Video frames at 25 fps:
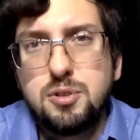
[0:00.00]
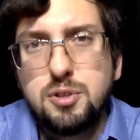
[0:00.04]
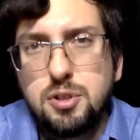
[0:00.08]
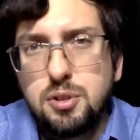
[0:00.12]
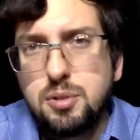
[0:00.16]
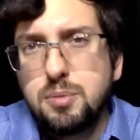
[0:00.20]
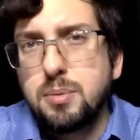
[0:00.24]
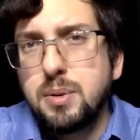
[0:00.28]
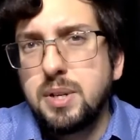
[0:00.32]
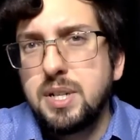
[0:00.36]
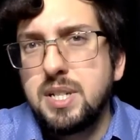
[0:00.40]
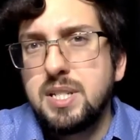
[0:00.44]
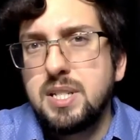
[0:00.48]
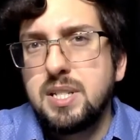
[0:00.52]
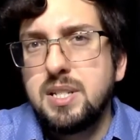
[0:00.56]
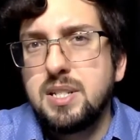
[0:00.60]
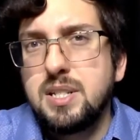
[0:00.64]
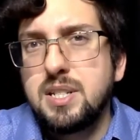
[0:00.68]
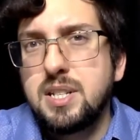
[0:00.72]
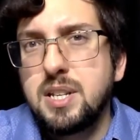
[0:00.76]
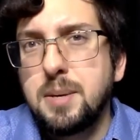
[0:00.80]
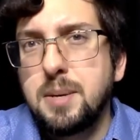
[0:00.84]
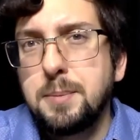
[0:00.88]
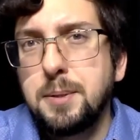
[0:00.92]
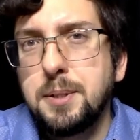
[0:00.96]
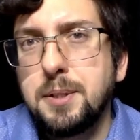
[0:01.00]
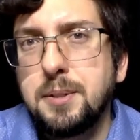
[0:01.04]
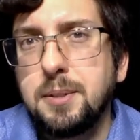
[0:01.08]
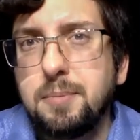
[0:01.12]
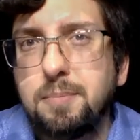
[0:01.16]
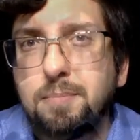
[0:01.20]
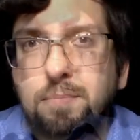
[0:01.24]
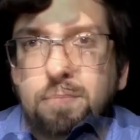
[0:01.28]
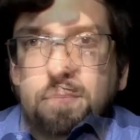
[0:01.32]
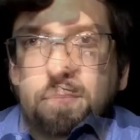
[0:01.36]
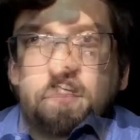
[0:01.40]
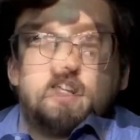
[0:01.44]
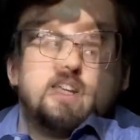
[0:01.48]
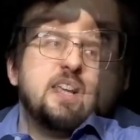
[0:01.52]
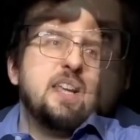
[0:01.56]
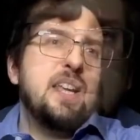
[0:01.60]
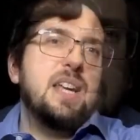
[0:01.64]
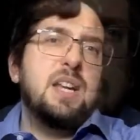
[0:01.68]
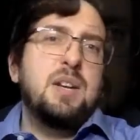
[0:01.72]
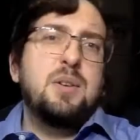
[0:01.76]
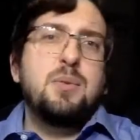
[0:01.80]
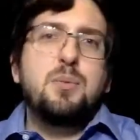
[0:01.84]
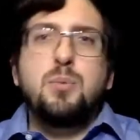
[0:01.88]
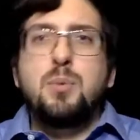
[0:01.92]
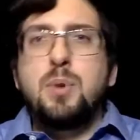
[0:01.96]
too crazy in summer.
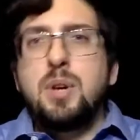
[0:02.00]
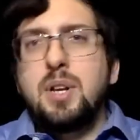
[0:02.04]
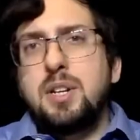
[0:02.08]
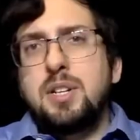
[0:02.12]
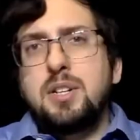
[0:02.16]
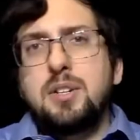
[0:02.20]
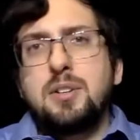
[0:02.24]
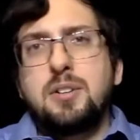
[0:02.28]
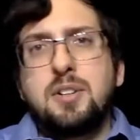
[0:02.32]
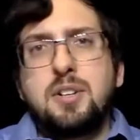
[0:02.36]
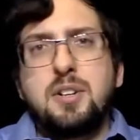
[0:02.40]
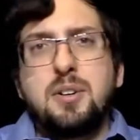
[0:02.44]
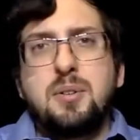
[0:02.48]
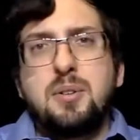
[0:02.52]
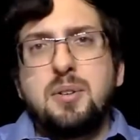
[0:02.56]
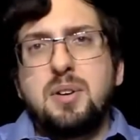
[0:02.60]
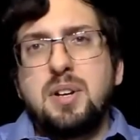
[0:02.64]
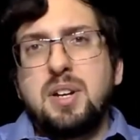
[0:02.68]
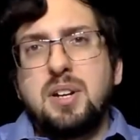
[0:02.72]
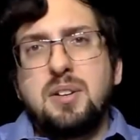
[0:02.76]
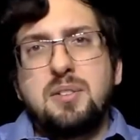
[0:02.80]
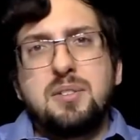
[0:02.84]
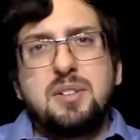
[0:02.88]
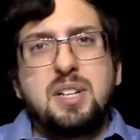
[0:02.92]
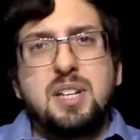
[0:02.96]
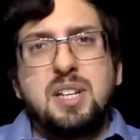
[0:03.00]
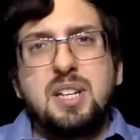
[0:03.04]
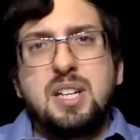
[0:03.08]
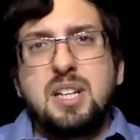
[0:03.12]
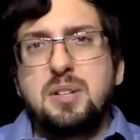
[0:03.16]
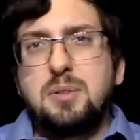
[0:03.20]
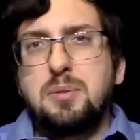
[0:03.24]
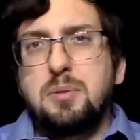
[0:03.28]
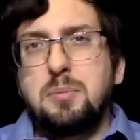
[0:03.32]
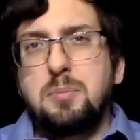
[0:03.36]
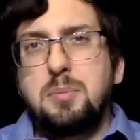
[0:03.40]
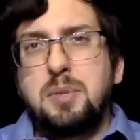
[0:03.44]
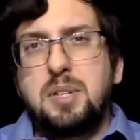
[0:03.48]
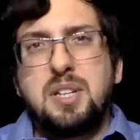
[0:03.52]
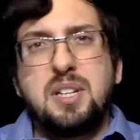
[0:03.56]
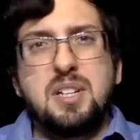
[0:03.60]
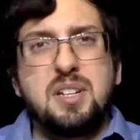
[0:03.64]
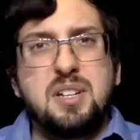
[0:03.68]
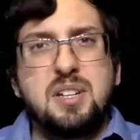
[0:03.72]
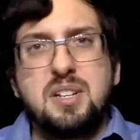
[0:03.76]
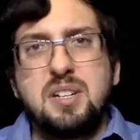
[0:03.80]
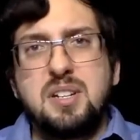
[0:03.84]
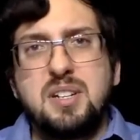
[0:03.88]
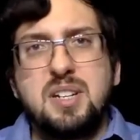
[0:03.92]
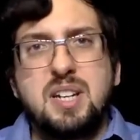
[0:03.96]
In winter, though, I don't think it will
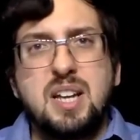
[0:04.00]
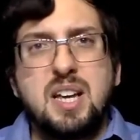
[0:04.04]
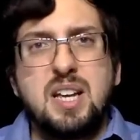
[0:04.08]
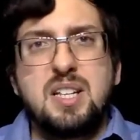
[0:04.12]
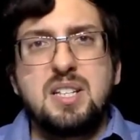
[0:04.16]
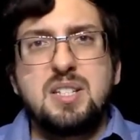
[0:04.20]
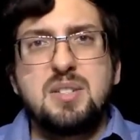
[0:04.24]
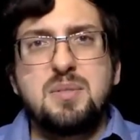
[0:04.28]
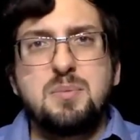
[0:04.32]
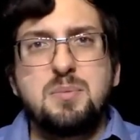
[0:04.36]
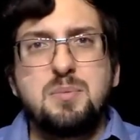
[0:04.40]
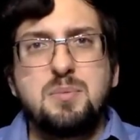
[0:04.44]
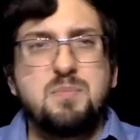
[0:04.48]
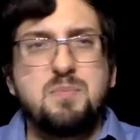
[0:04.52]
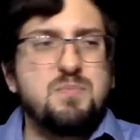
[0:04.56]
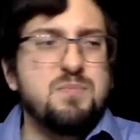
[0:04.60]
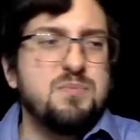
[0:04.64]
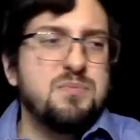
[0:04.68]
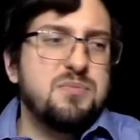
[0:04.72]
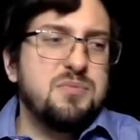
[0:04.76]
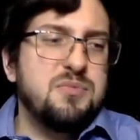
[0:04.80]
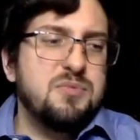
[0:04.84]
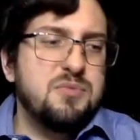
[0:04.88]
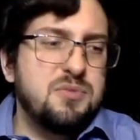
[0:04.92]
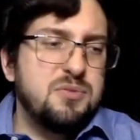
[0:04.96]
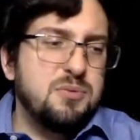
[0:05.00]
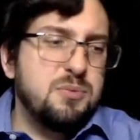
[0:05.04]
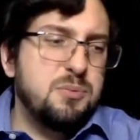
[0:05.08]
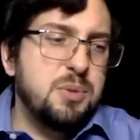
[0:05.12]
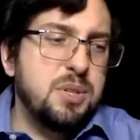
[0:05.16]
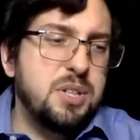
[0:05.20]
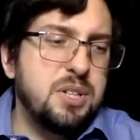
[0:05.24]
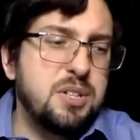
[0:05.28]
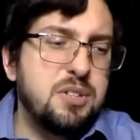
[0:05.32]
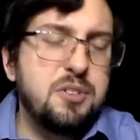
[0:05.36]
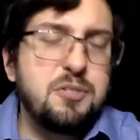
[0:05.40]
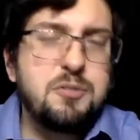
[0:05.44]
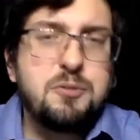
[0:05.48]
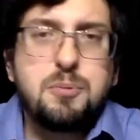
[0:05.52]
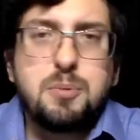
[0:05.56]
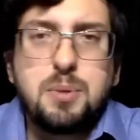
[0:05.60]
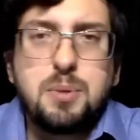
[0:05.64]
be nice winter